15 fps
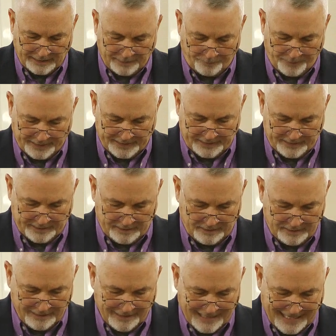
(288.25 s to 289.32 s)

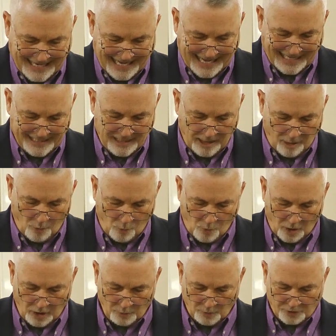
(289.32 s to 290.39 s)
pieces, and no
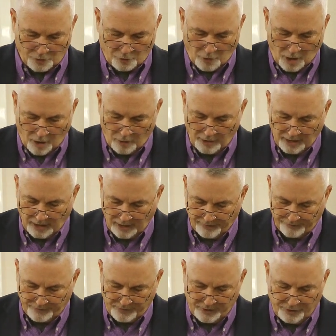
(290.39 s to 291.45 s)
one was strong
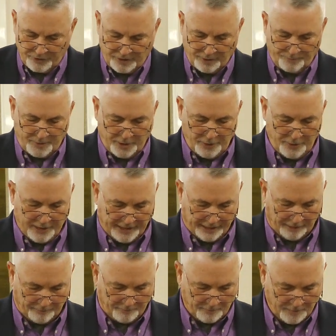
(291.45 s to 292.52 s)
enough to subdue
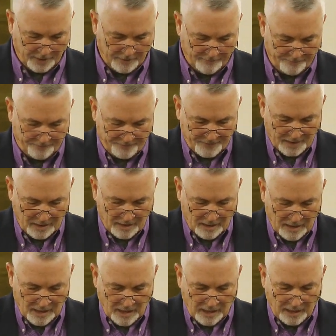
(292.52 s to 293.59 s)
him.
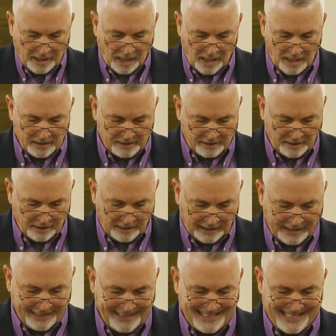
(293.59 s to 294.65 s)

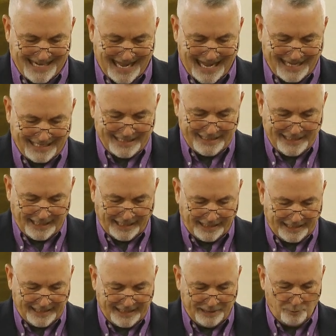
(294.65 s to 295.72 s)
Constantly, night and
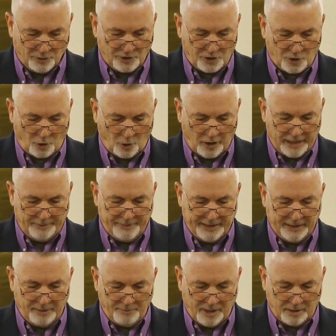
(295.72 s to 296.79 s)
day, he was
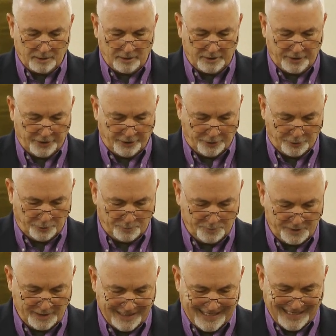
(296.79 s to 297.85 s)
screaming among the
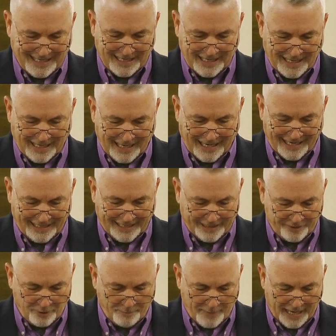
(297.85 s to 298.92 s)
tombs, and
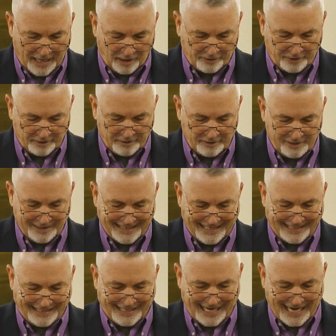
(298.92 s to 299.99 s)
in the mountains,
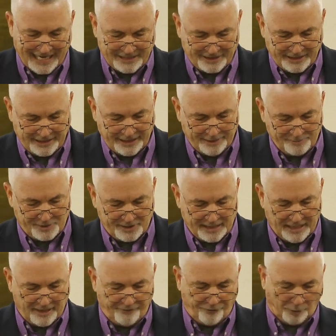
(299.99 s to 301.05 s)
and gashing
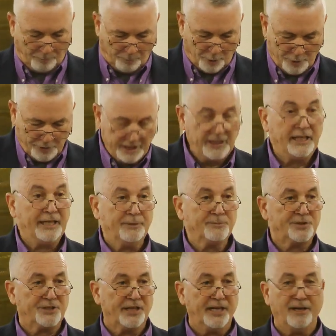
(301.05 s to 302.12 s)
himself or bruising
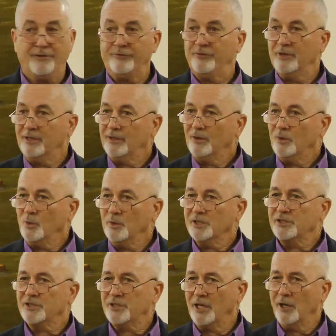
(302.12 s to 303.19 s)
himself with
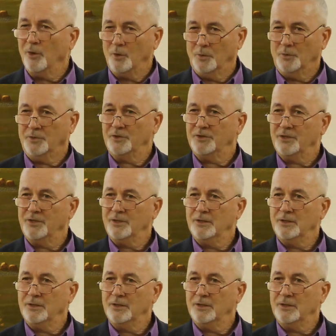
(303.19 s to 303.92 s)
stones.